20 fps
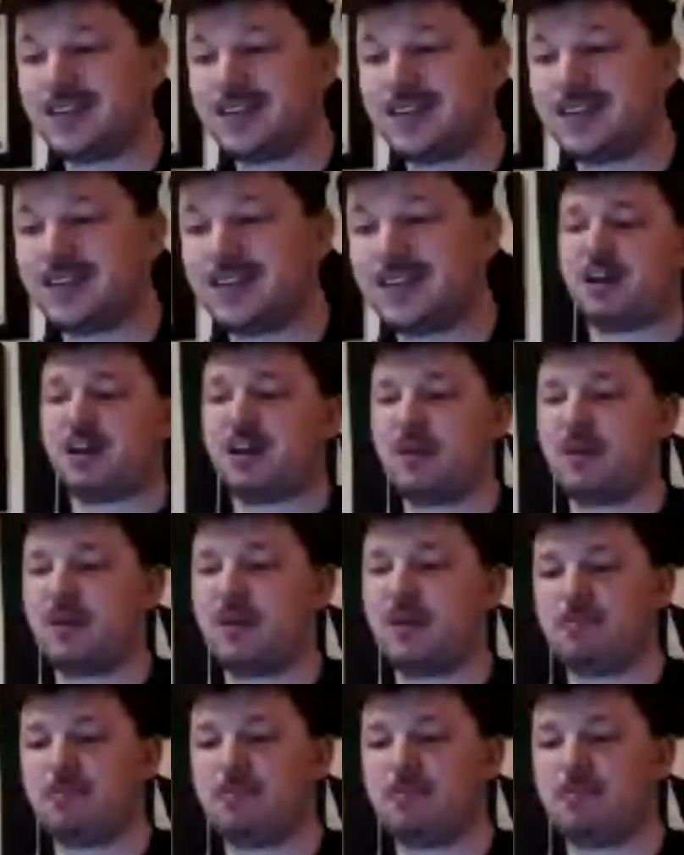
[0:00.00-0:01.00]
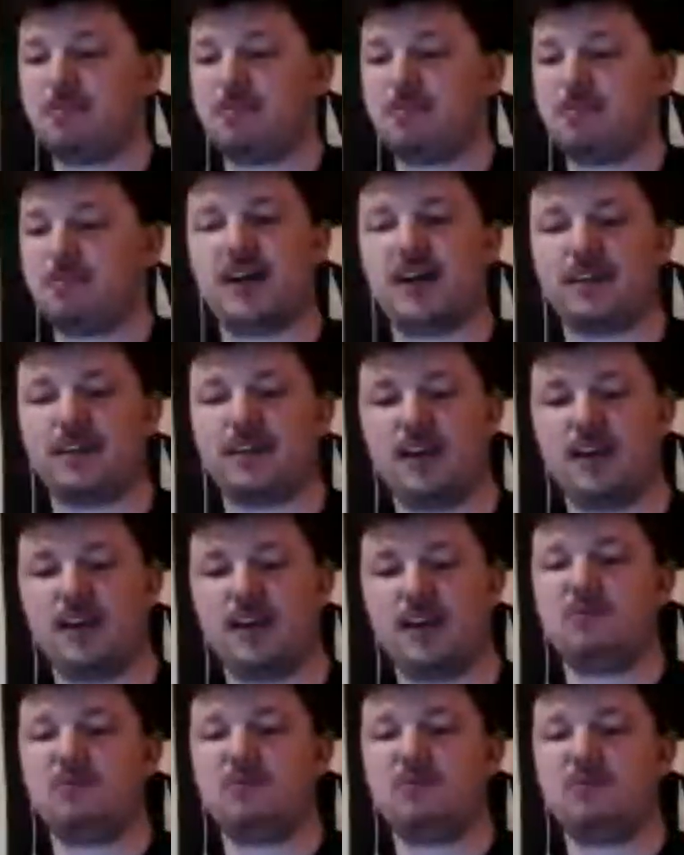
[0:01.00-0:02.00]
I think it's going to make a bigger impact
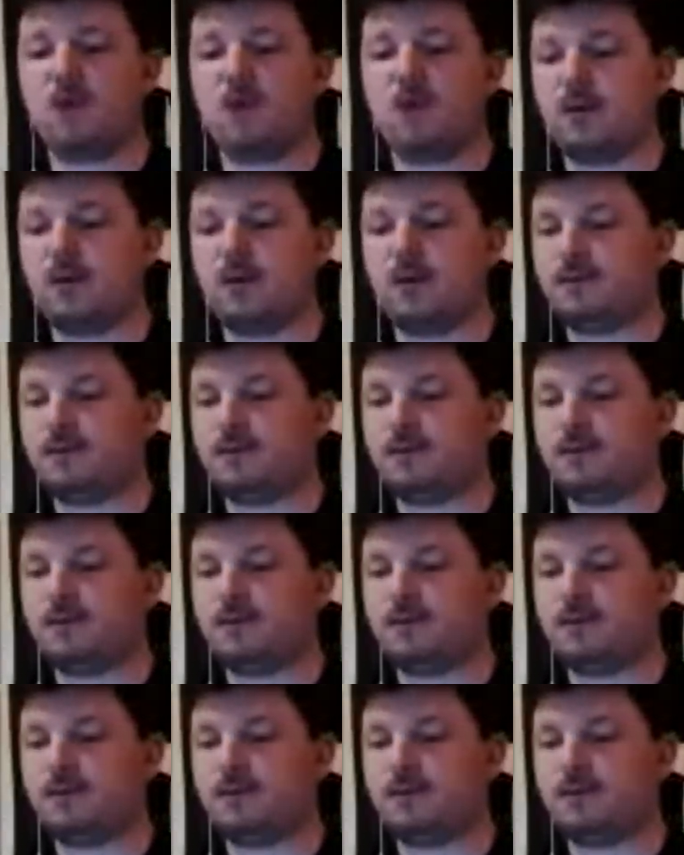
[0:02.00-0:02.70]
than it did before.